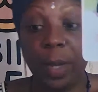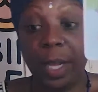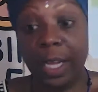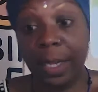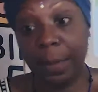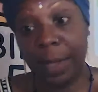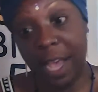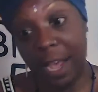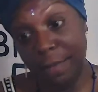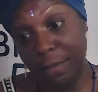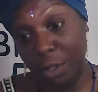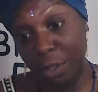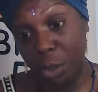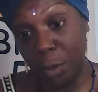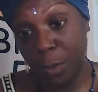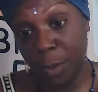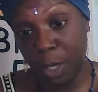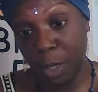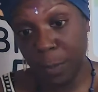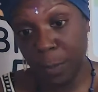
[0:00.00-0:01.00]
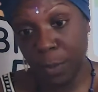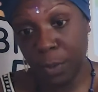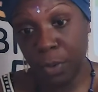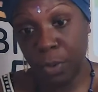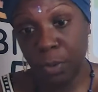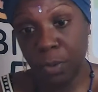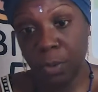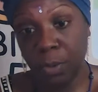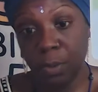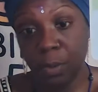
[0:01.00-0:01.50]
you may have two
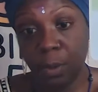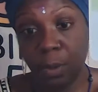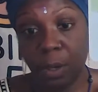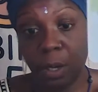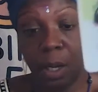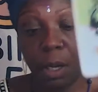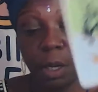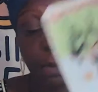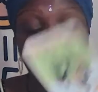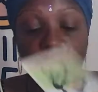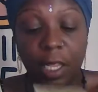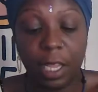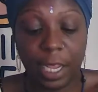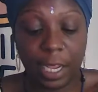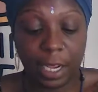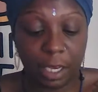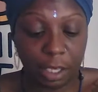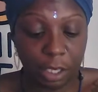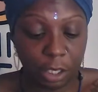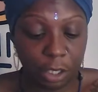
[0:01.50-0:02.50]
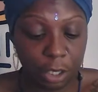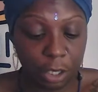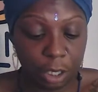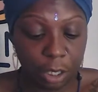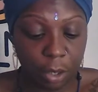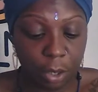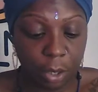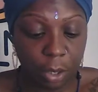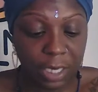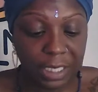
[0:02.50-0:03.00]
people,
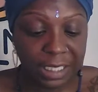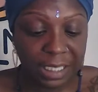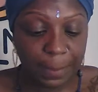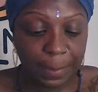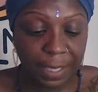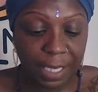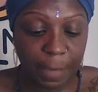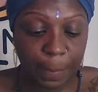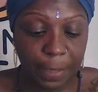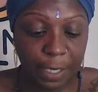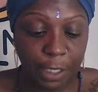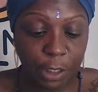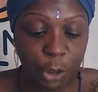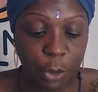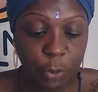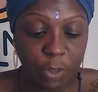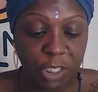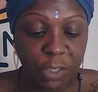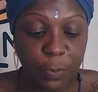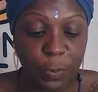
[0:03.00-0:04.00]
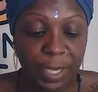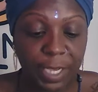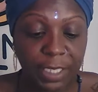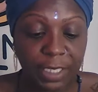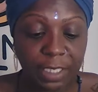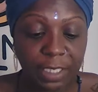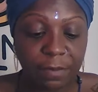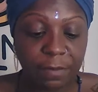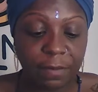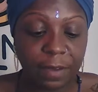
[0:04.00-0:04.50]
you're going to be coming into a
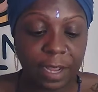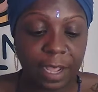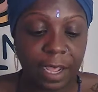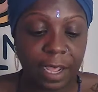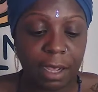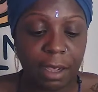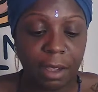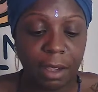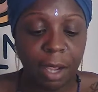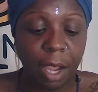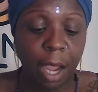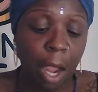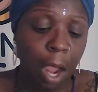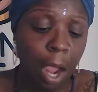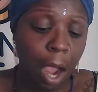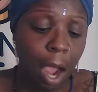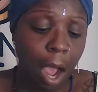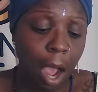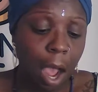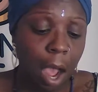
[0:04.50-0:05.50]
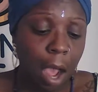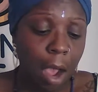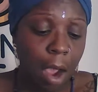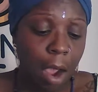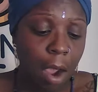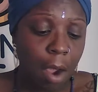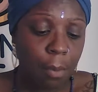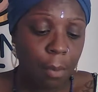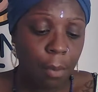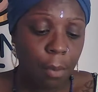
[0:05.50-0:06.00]
space of not
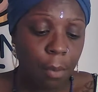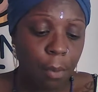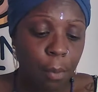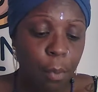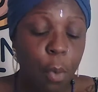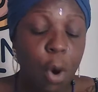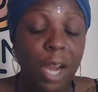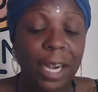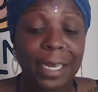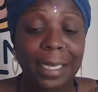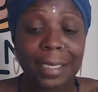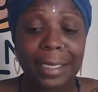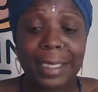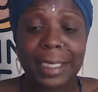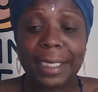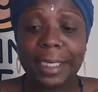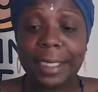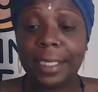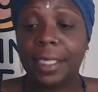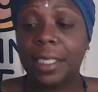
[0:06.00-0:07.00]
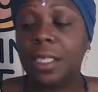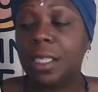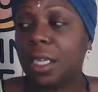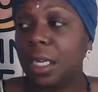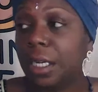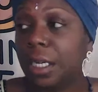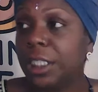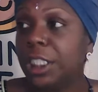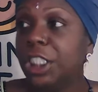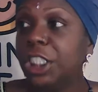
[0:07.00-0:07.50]
wanting
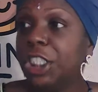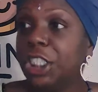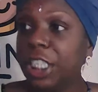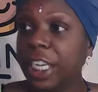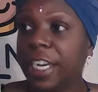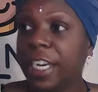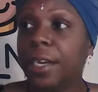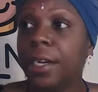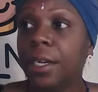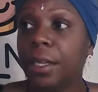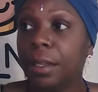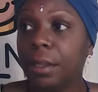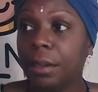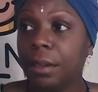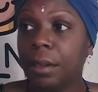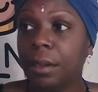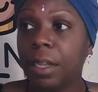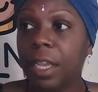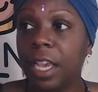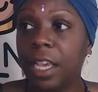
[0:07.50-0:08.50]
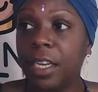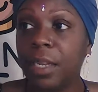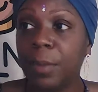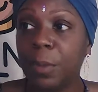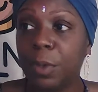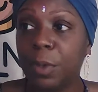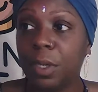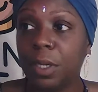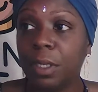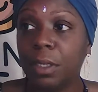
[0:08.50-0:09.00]
to share
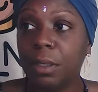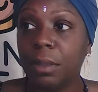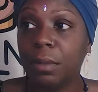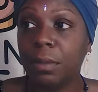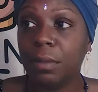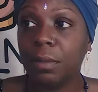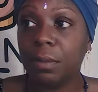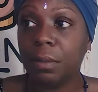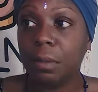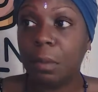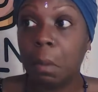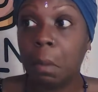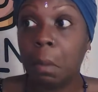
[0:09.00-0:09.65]
anymore.